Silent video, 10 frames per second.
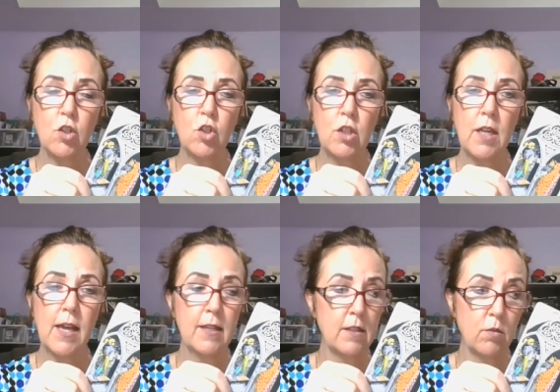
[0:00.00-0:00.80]
she
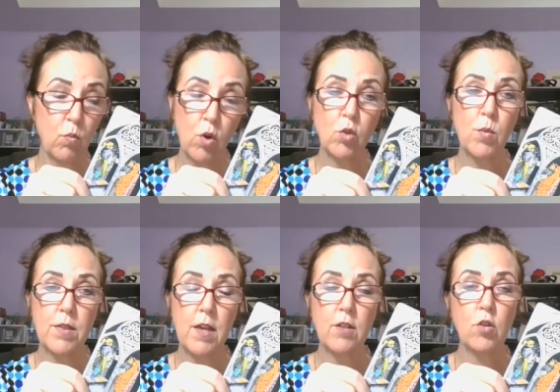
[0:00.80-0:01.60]
has worked
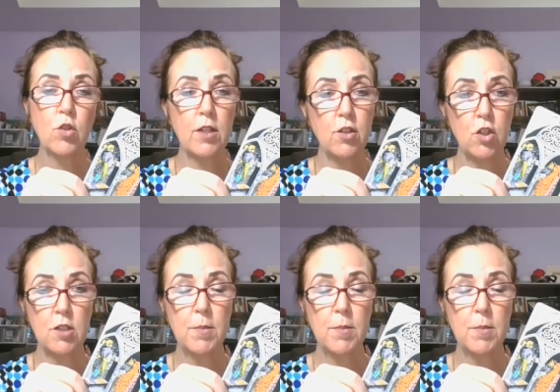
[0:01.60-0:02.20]
with others and she's